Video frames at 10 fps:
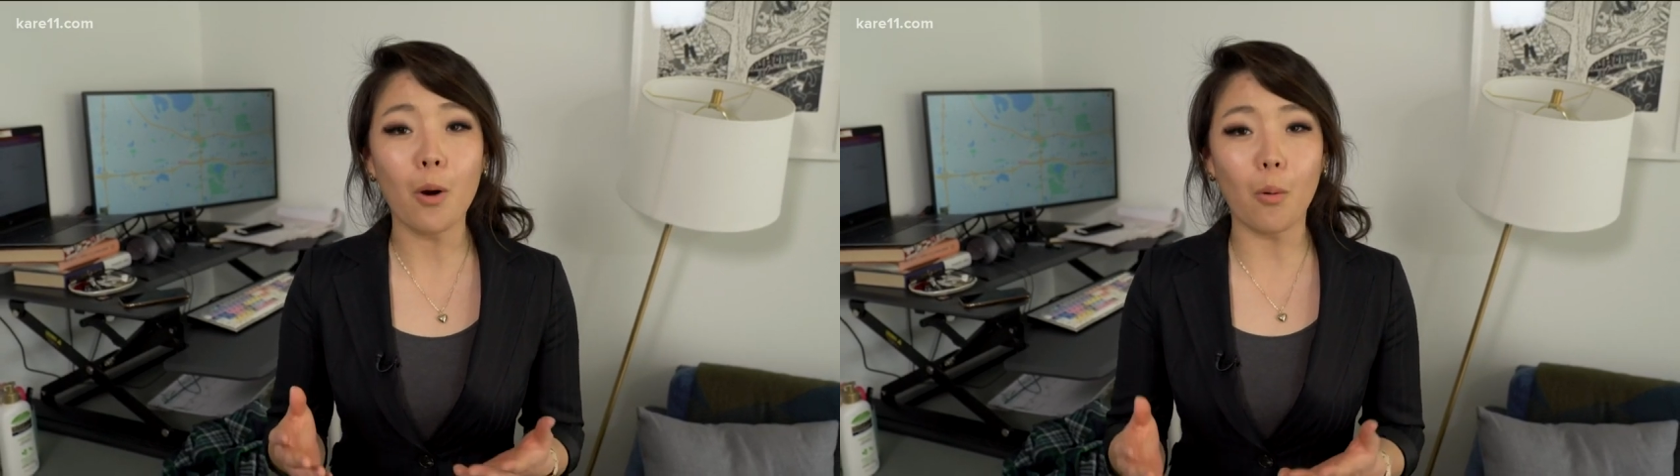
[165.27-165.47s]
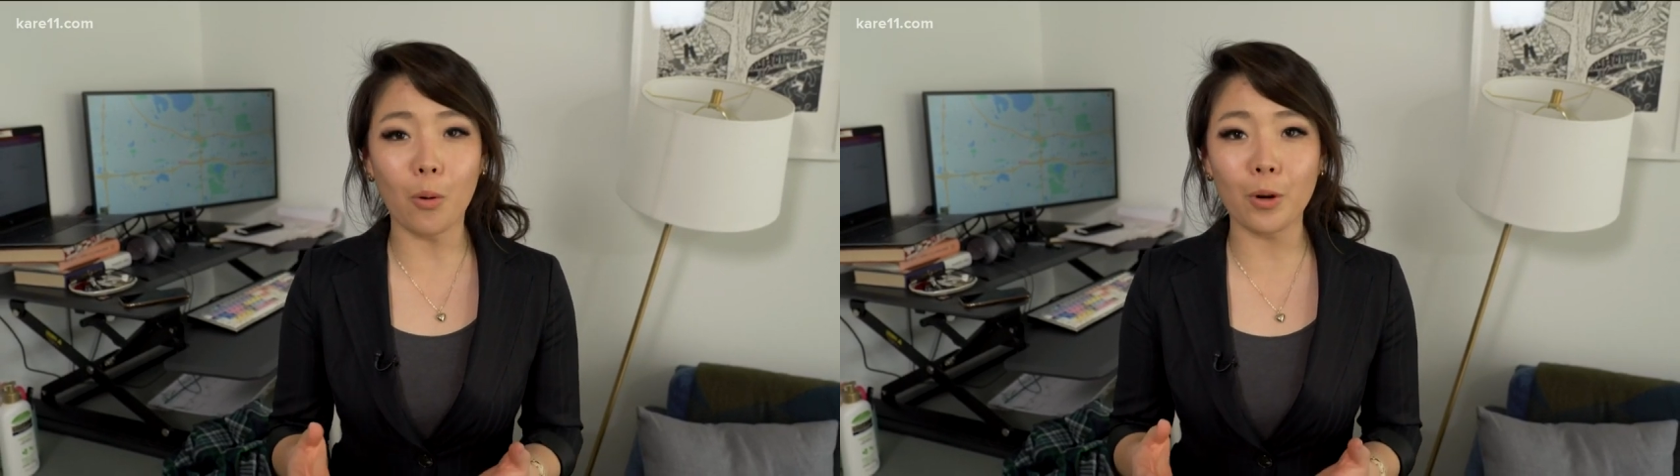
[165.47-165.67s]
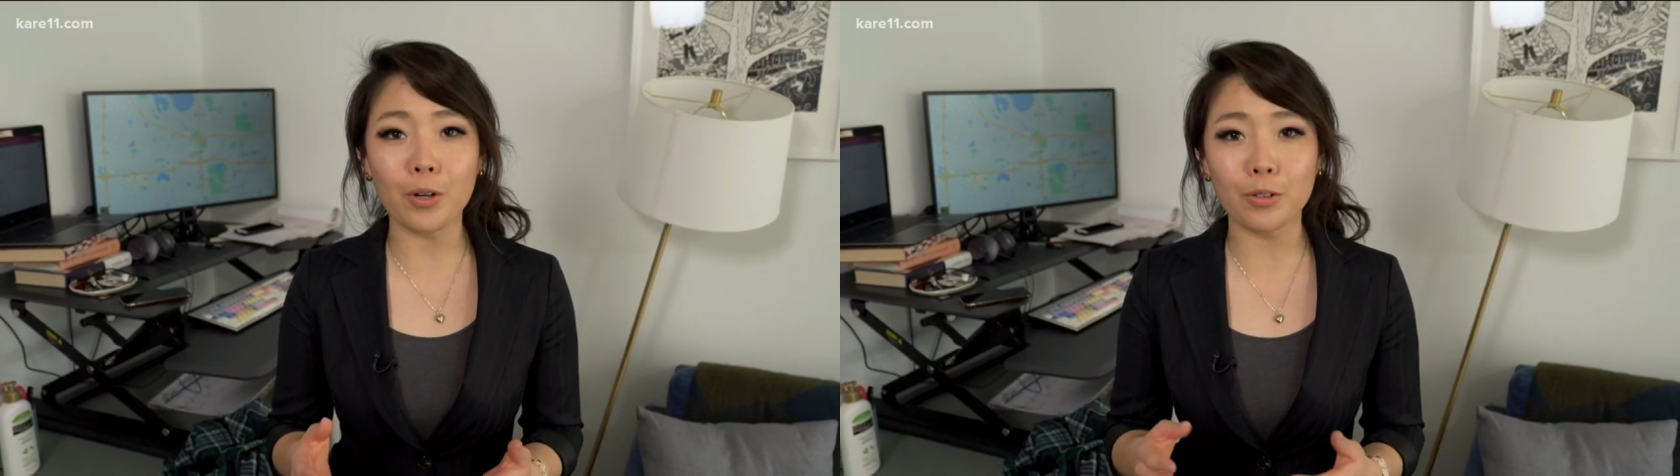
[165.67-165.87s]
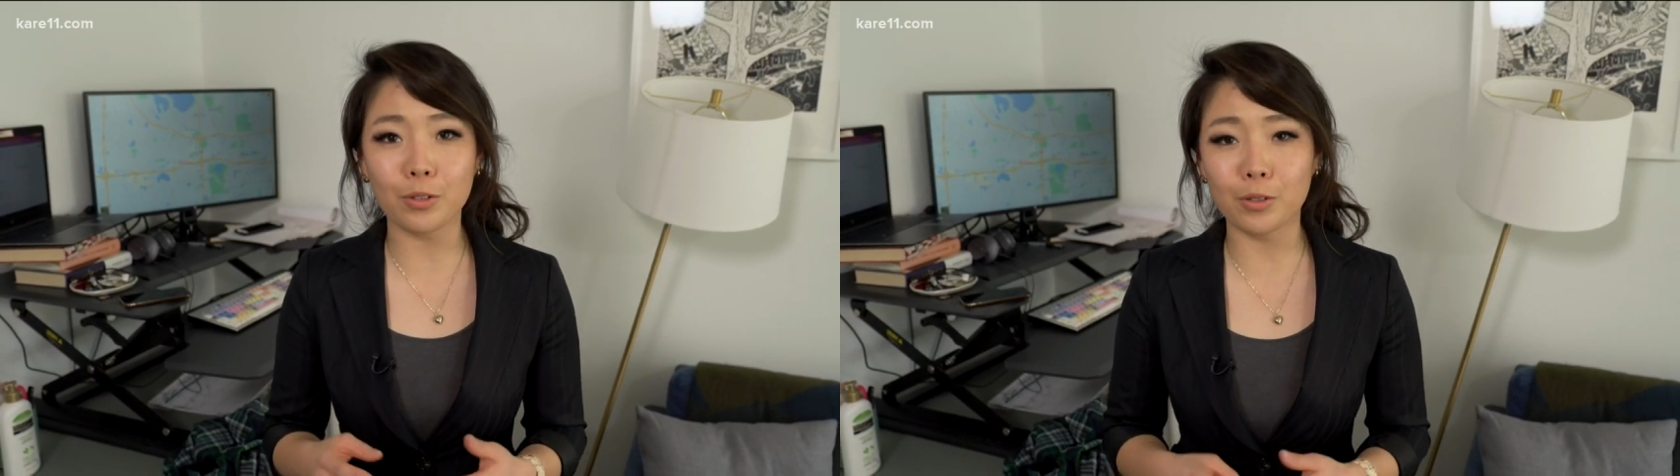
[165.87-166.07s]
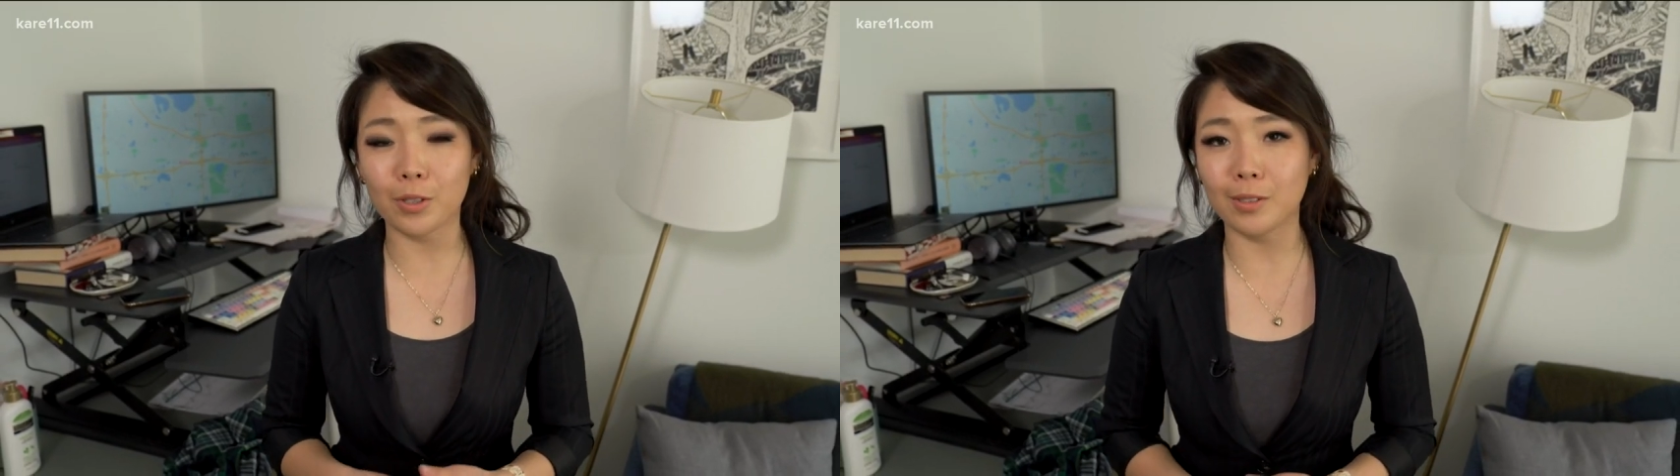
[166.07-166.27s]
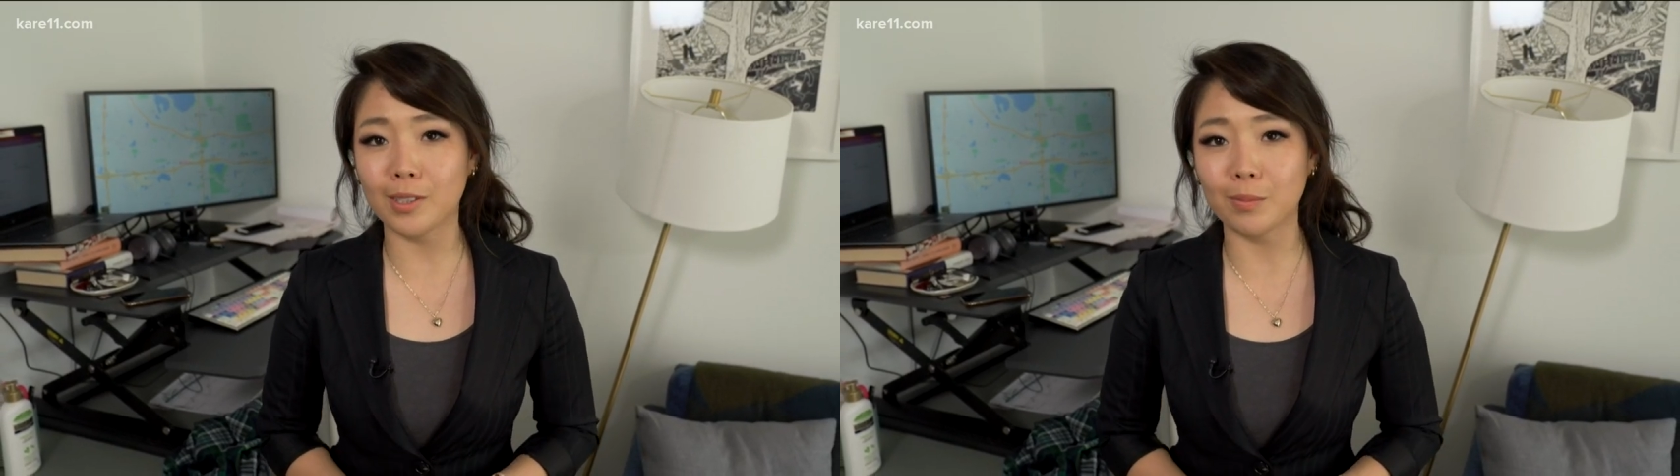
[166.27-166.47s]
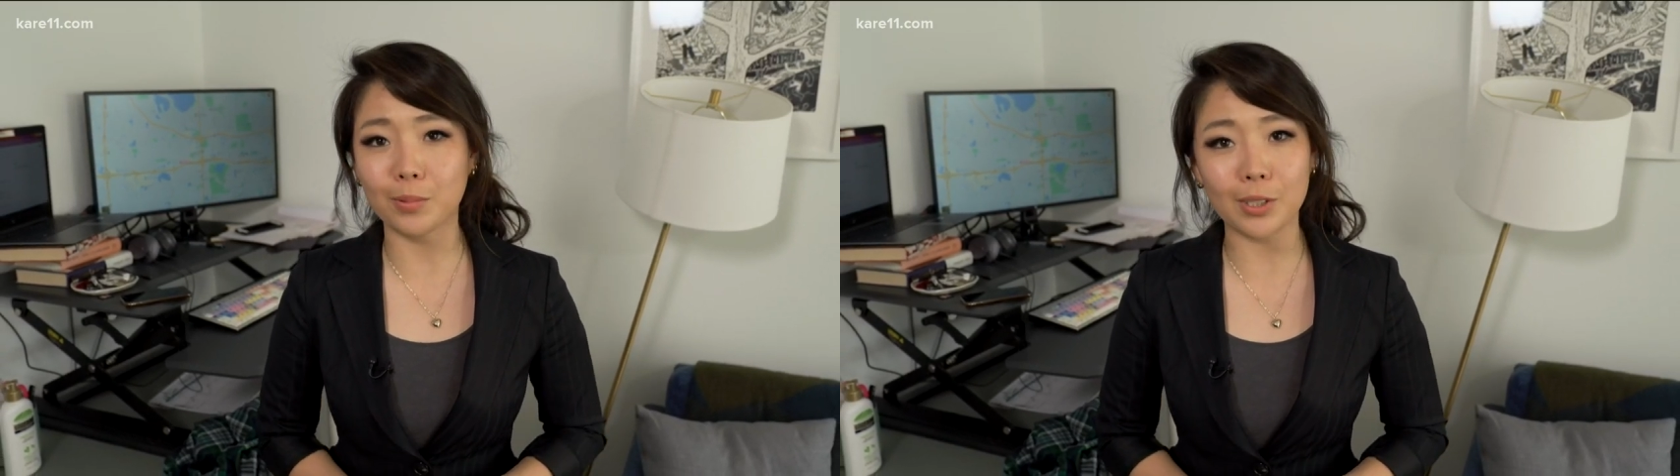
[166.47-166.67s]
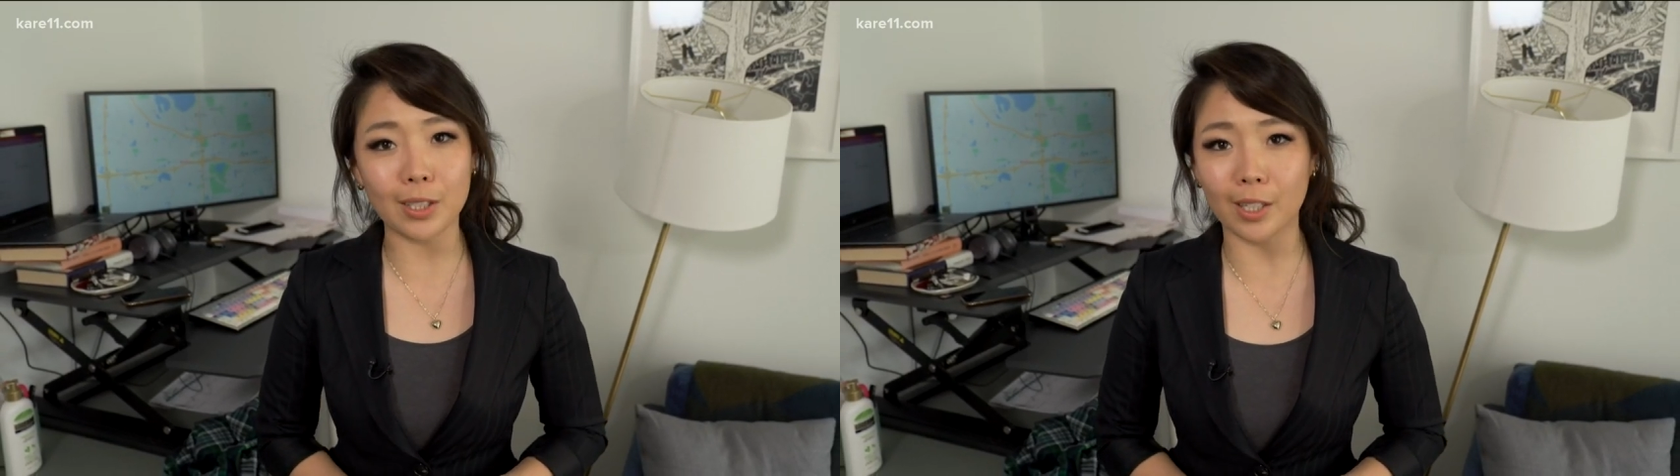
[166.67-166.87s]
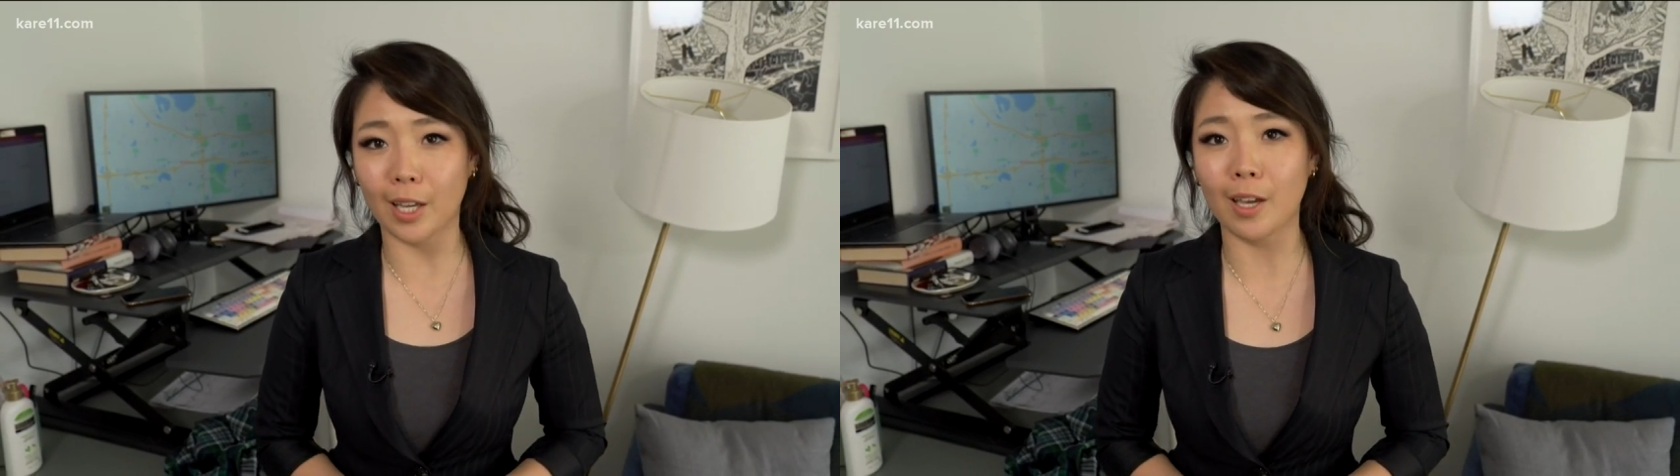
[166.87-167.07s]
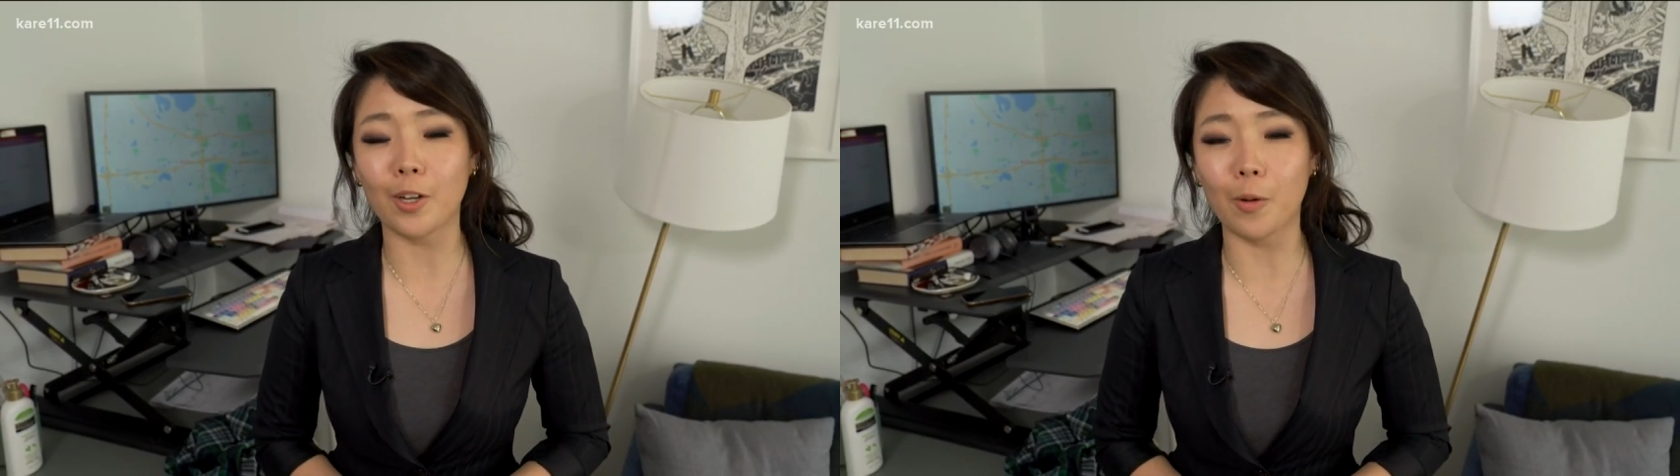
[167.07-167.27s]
Or you could completely